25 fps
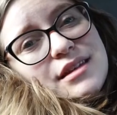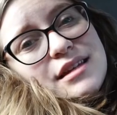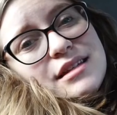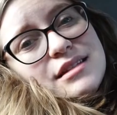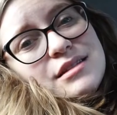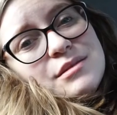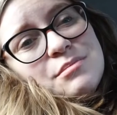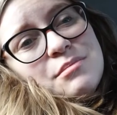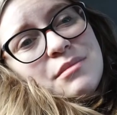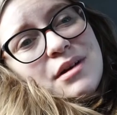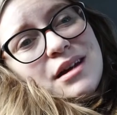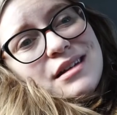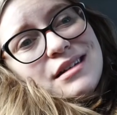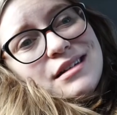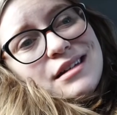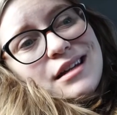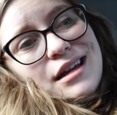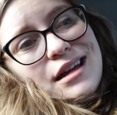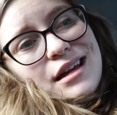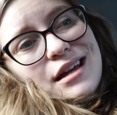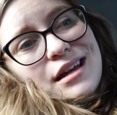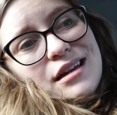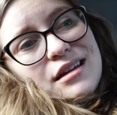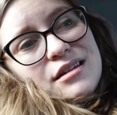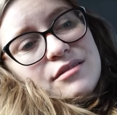It's
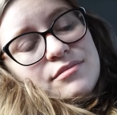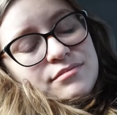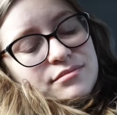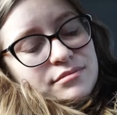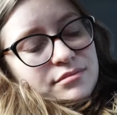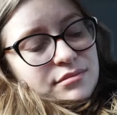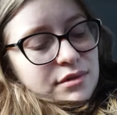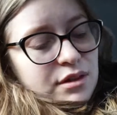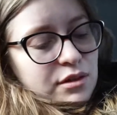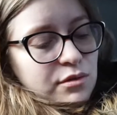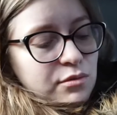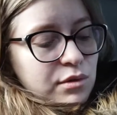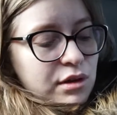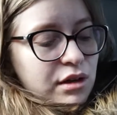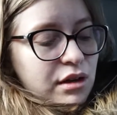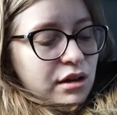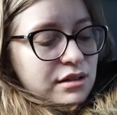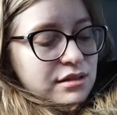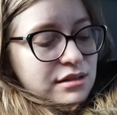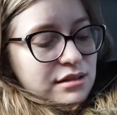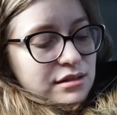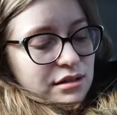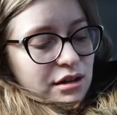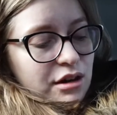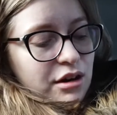Monday. We
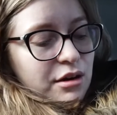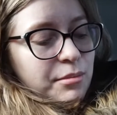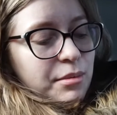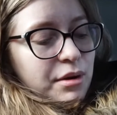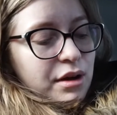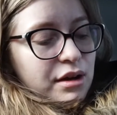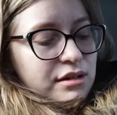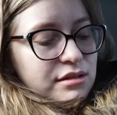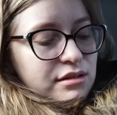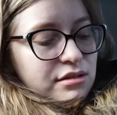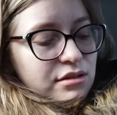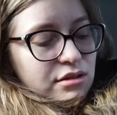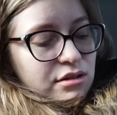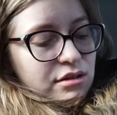got Starbucks